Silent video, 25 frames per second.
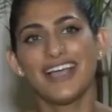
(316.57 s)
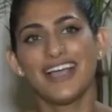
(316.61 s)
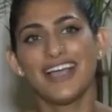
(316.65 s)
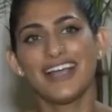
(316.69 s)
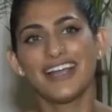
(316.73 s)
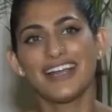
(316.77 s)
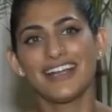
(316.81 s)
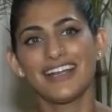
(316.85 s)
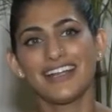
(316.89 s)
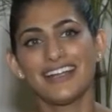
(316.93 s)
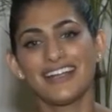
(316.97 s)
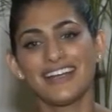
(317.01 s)

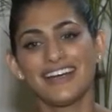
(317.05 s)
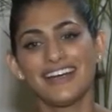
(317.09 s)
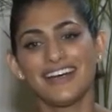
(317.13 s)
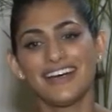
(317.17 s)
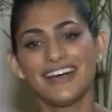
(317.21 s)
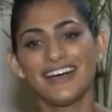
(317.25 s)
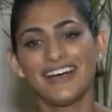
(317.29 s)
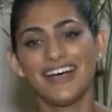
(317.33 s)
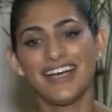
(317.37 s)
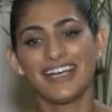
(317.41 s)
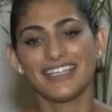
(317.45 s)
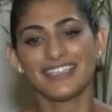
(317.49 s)
and
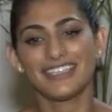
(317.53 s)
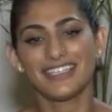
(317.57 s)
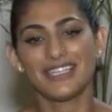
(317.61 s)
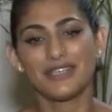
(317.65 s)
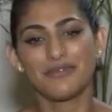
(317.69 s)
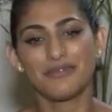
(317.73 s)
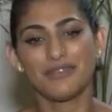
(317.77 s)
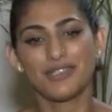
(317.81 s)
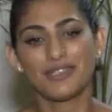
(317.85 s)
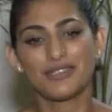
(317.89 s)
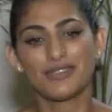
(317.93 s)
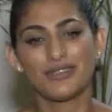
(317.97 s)
I
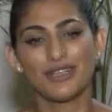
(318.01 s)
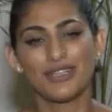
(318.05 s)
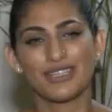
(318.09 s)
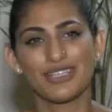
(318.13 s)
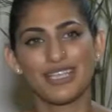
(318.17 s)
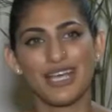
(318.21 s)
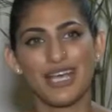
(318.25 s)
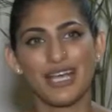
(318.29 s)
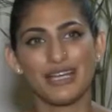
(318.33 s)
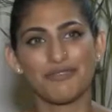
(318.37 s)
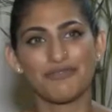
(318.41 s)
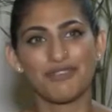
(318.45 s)
think with
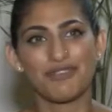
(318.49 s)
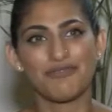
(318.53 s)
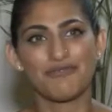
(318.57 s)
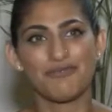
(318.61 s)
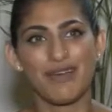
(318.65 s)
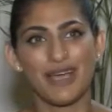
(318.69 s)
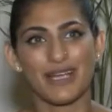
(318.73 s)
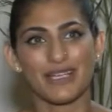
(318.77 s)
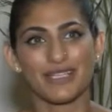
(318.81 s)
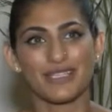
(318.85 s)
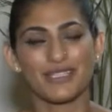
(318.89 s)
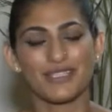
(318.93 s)
Sultan we've
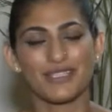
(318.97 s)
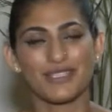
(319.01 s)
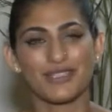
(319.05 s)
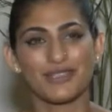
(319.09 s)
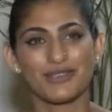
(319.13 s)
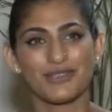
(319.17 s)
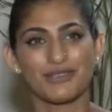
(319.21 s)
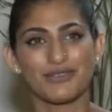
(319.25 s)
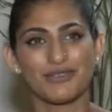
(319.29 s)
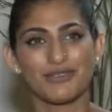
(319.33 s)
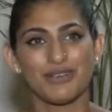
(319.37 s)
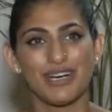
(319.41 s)
managed
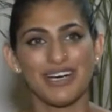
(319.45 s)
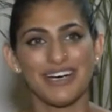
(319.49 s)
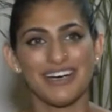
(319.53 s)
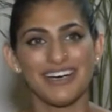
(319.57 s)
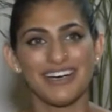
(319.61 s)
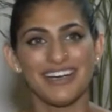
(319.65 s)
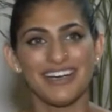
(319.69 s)
to